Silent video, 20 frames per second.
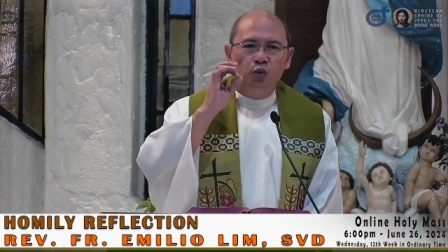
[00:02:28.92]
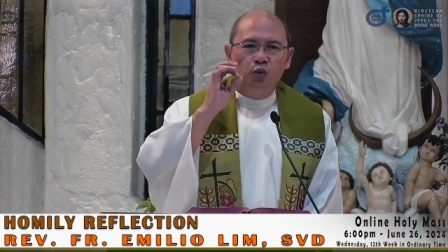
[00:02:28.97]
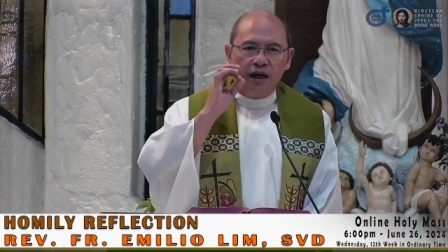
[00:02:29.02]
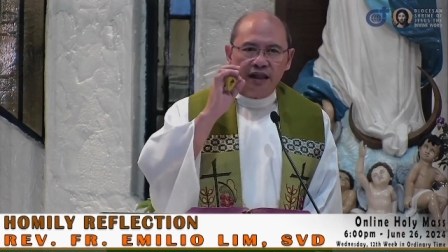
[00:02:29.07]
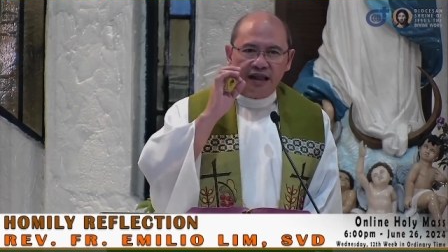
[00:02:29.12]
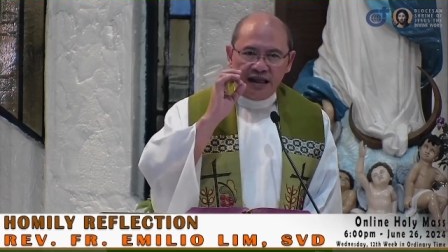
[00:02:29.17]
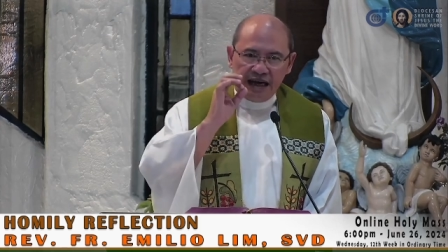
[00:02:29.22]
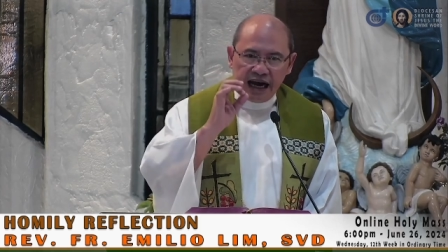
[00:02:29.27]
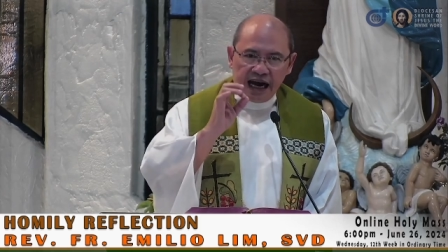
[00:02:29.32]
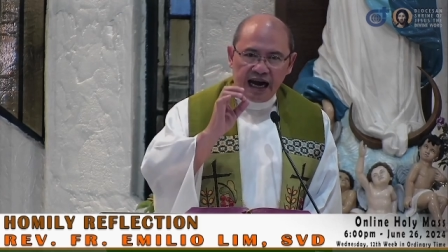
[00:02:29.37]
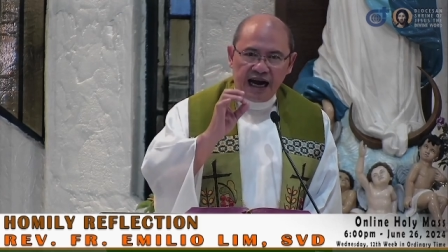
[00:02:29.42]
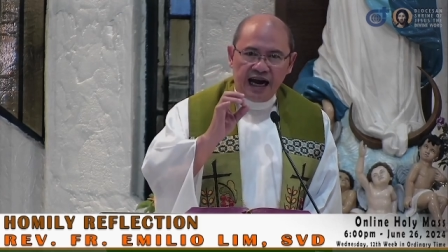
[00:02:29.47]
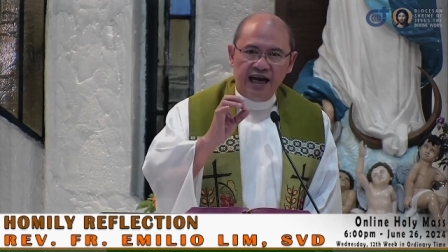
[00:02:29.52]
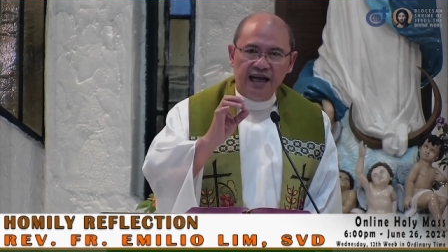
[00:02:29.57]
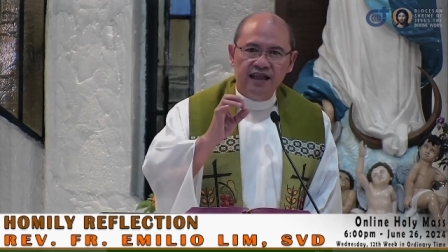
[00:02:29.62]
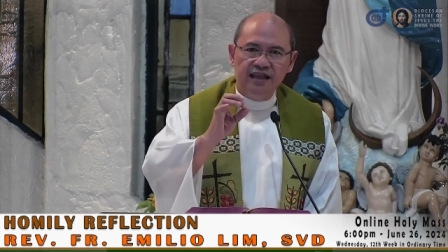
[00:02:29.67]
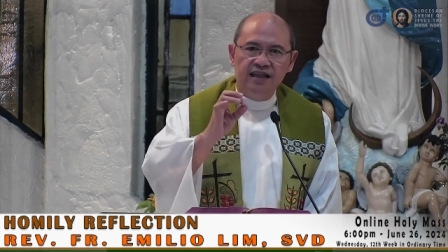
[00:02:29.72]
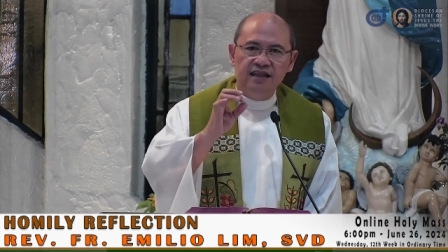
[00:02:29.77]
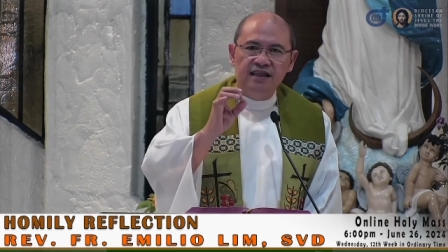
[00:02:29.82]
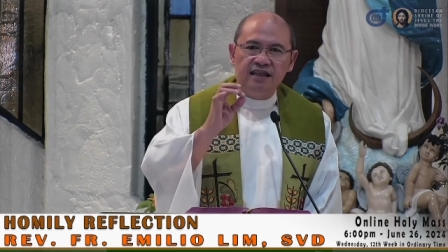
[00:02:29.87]
What
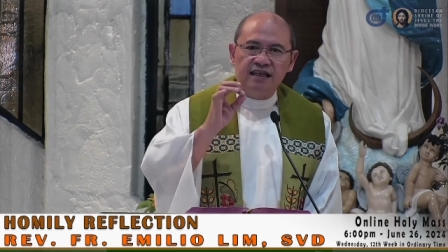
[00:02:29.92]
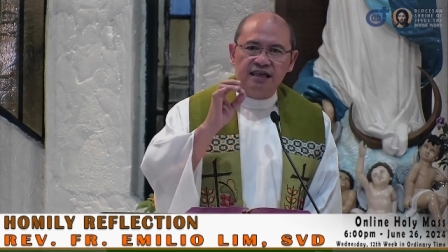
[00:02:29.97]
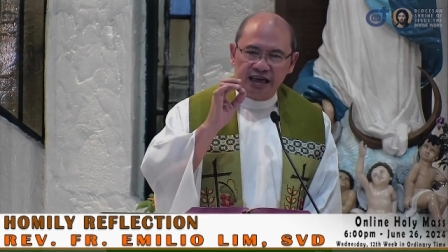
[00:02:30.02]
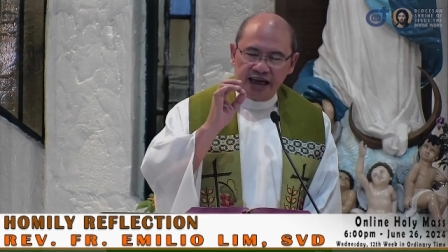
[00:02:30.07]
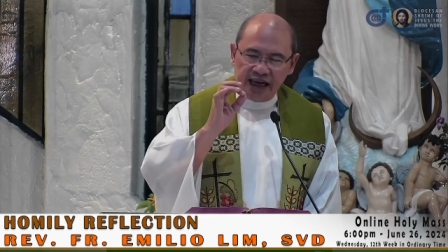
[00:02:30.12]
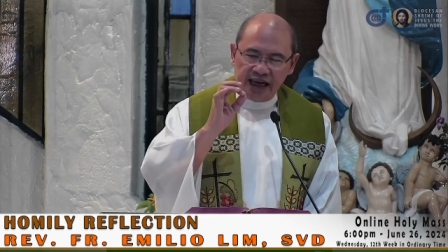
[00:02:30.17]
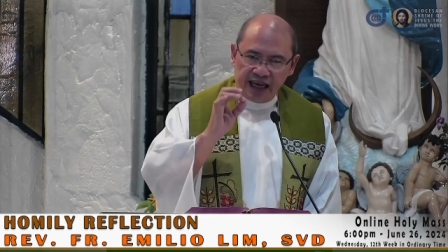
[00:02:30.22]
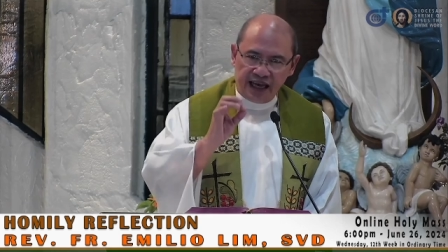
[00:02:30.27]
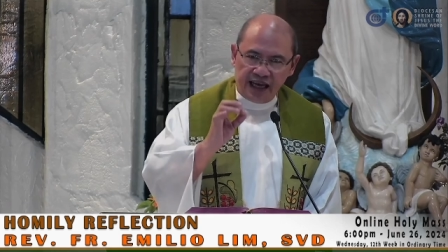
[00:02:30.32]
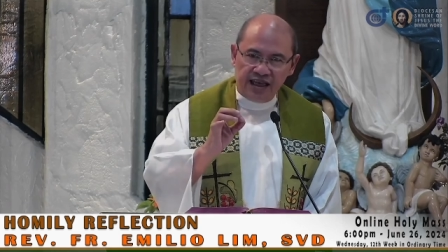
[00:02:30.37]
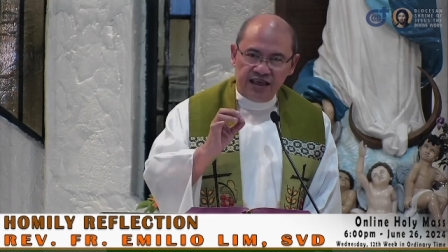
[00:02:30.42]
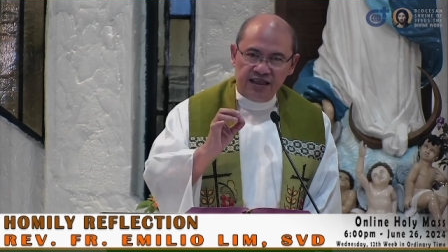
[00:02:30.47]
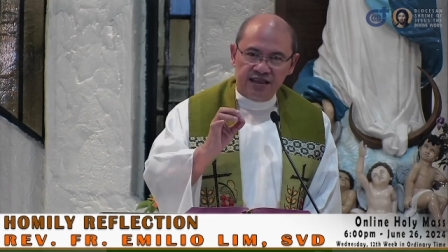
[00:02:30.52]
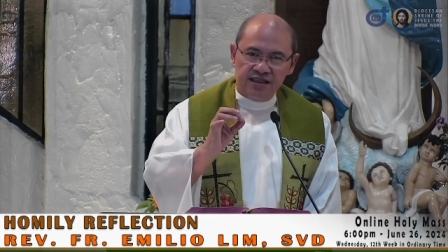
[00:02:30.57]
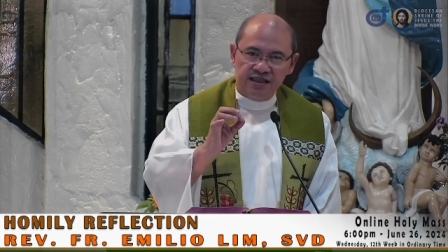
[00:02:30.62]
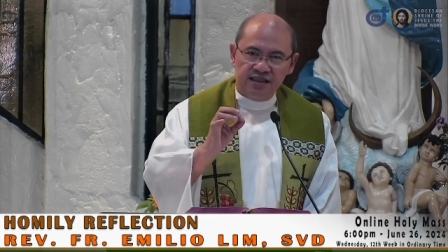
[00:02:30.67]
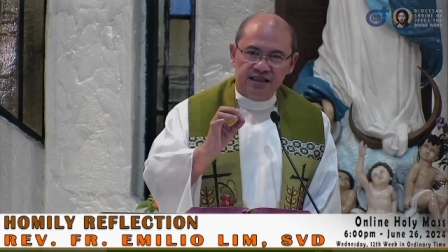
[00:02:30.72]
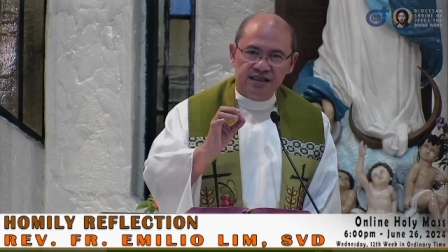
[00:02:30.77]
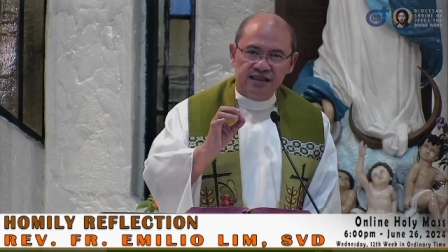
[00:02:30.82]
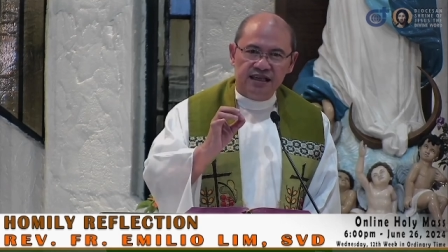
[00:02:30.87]
God
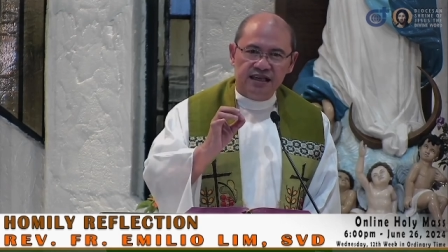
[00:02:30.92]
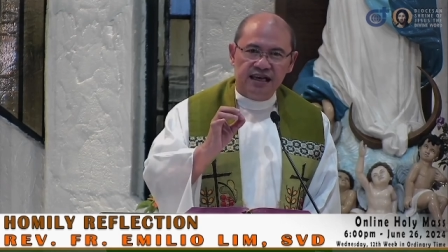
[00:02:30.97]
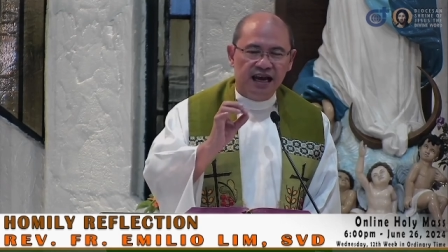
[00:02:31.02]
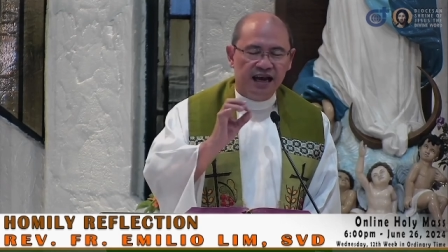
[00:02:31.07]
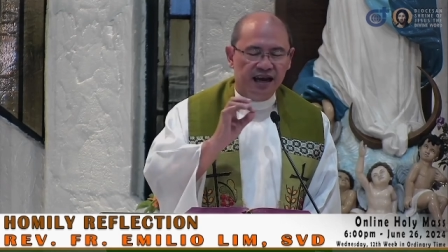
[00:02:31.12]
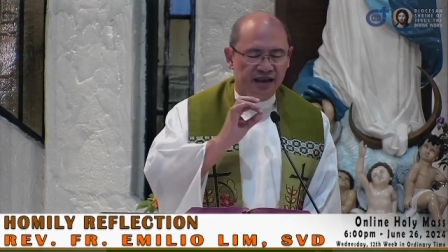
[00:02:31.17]
creates,